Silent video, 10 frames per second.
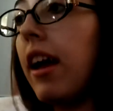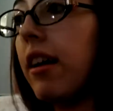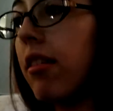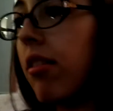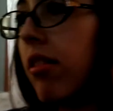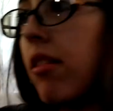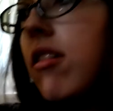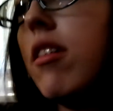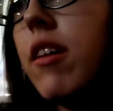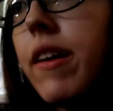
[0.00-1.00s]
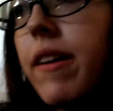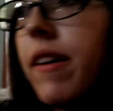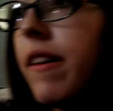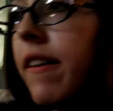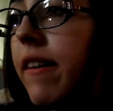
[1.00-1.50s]
next.
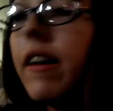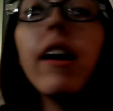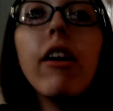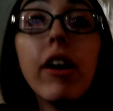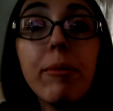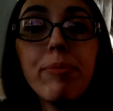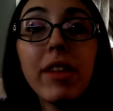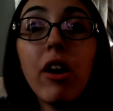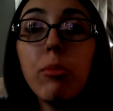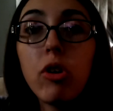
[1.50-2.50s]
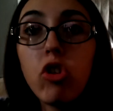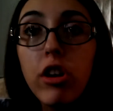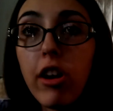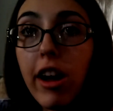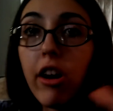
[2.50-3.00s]
Alright, now I'll brush
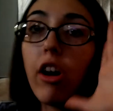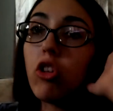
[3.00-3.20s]
out your hair.